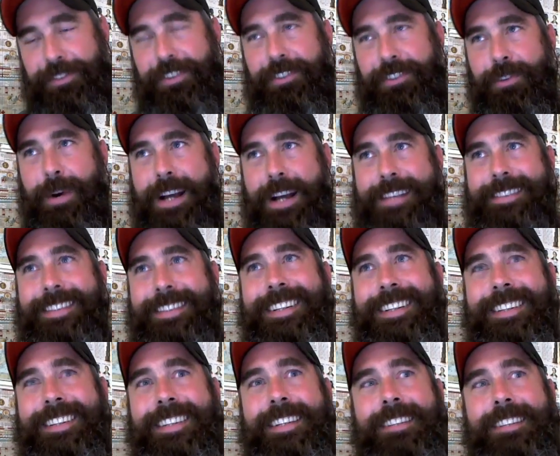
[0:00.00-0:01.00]
And so I
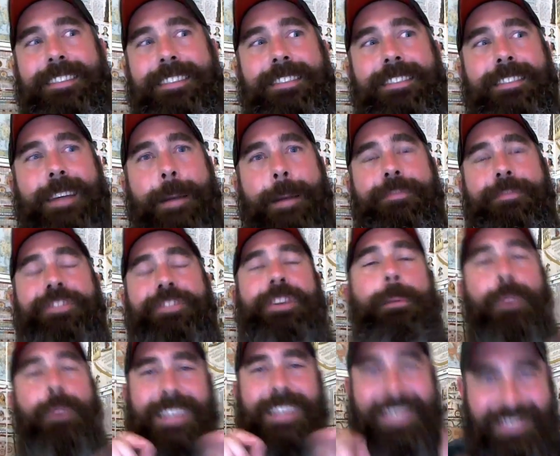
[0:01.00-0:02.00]
think this is
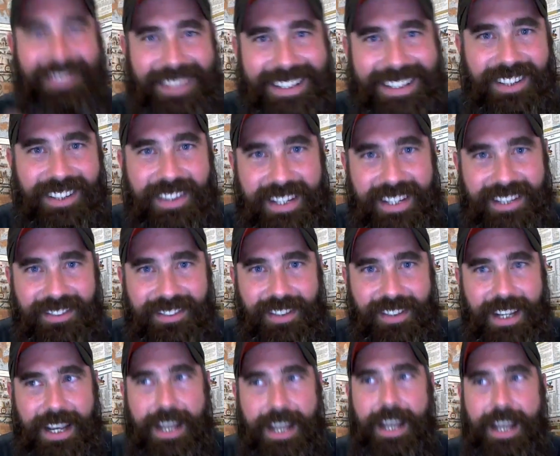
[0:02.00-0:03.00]
someone listening to this
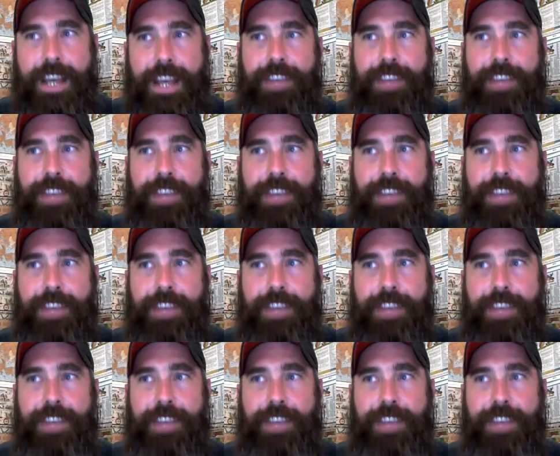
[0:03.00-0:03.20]
is